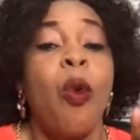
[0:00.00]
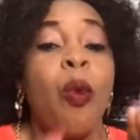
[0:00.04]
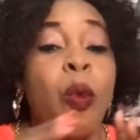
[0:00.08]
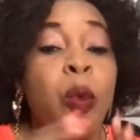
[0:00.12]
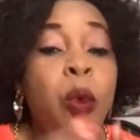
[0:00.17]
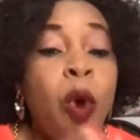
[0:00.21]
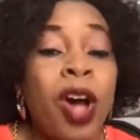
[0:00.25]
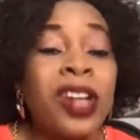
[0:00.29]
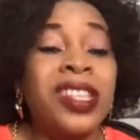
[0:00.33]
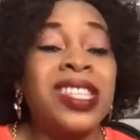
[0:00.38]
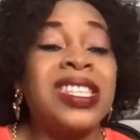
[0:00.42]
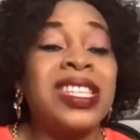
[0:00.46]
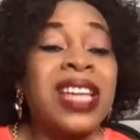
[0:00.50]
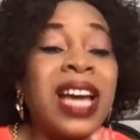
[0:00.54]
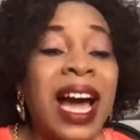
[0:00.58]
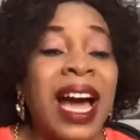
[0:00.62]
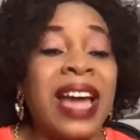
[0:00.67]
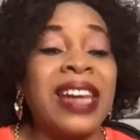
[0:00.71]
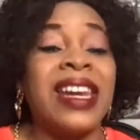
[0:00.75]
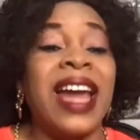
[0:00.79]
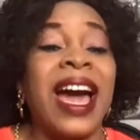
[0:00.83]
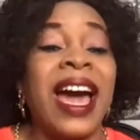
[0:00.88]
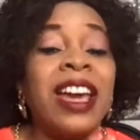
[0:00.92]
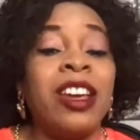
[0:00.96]
what
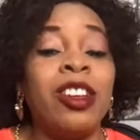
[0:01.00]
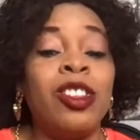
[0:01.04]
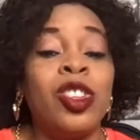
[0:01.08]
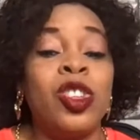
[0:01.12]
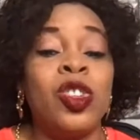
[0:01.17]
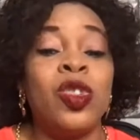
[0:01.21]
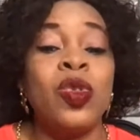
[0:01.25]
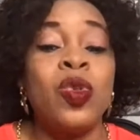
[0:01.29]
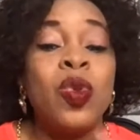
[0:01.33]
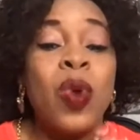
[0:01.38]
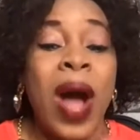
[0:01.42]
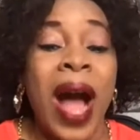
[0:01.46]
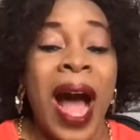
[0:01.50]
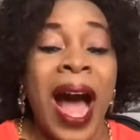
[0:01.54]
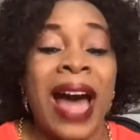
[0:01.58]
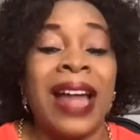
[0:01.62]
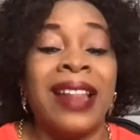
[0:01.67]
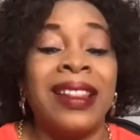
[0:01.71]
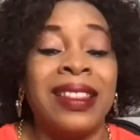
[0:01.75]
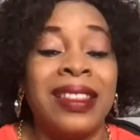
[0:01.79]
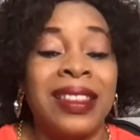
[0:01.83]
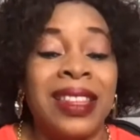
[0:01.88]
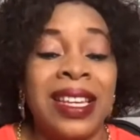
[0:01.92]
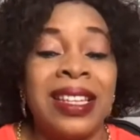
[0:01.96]
can I do
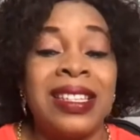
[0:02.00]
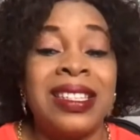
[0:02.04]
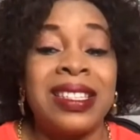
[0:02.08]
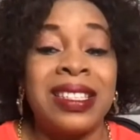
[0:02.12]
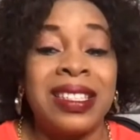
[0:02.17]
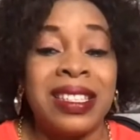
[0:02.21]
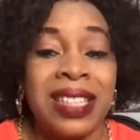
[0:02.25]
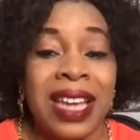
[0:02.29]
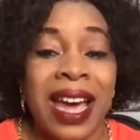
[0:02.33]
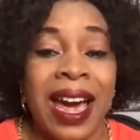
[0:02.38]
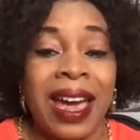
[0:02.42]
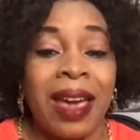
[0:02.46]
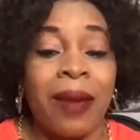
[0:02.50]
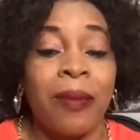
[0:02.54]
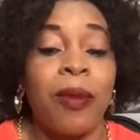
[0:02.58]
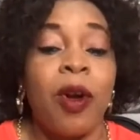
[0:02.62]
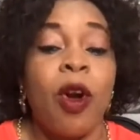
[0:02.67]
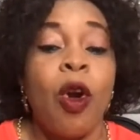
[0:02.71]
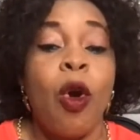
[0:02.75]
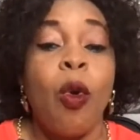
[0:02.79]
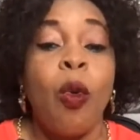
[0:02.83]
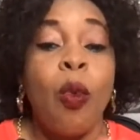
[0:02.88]
at this time?